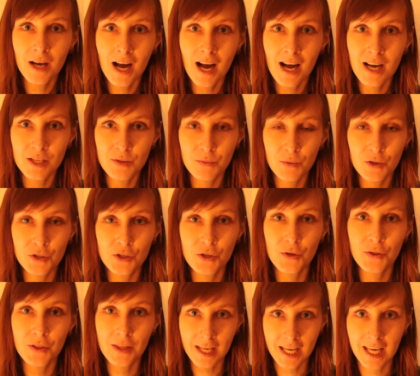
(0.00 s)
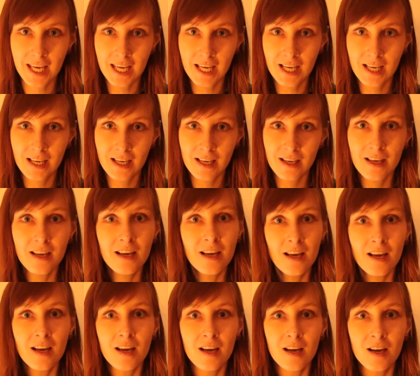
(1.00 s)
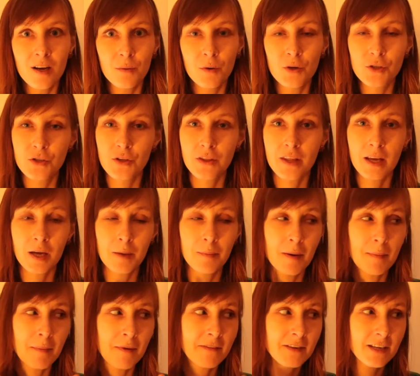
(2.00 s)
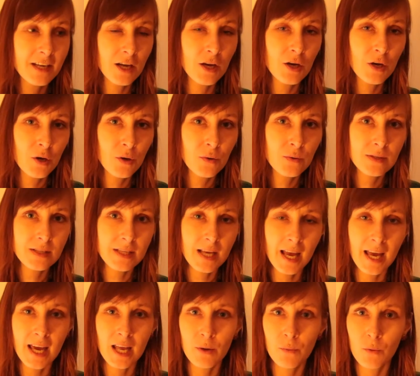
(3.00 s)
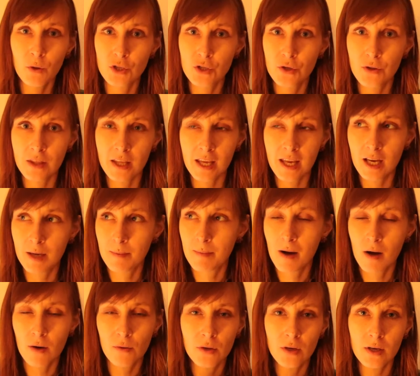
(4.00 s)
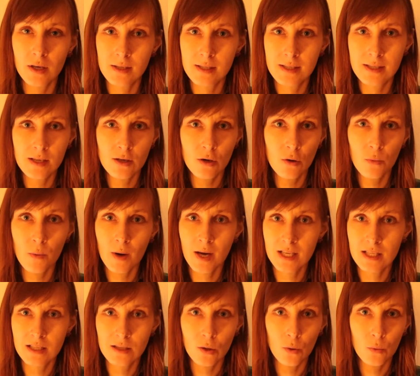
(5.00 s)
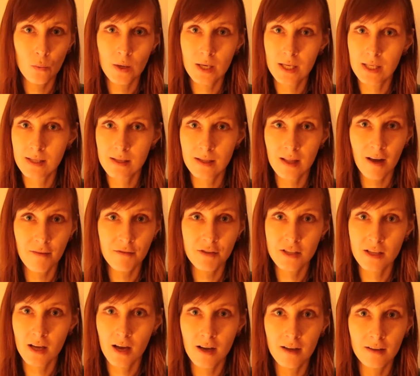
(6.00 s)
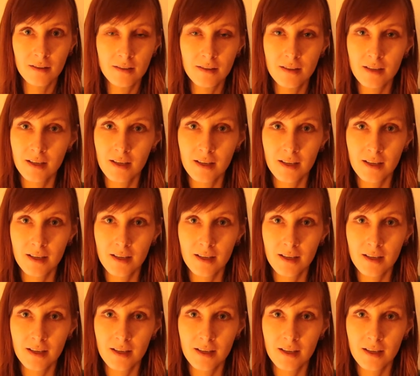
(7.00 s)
guys, what you think about my videos and what you think about the zero waste, low waste lifestyle.